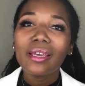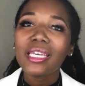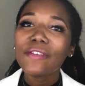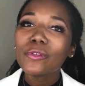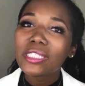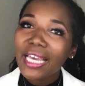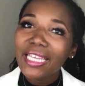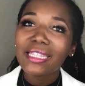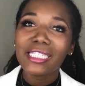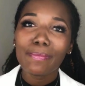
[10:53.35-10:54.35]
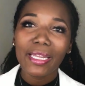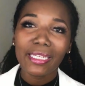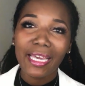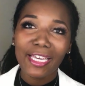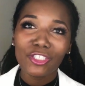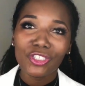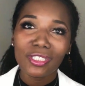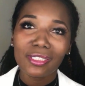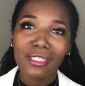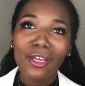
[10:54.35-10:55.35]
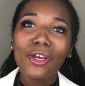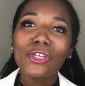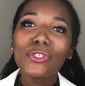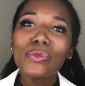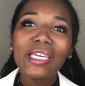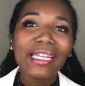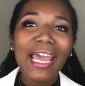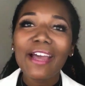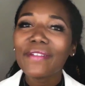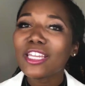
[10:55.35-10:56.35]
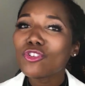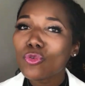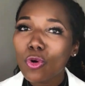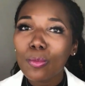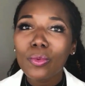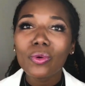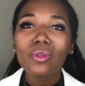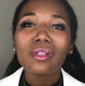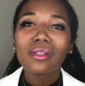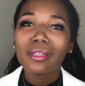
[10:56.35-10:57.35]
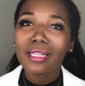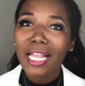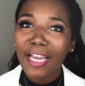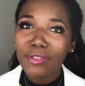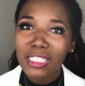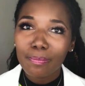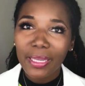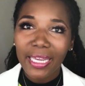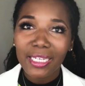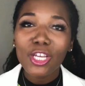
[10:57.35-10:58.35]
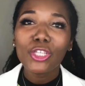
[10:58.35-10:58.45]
if you take these medications, you can have a normal lifespan.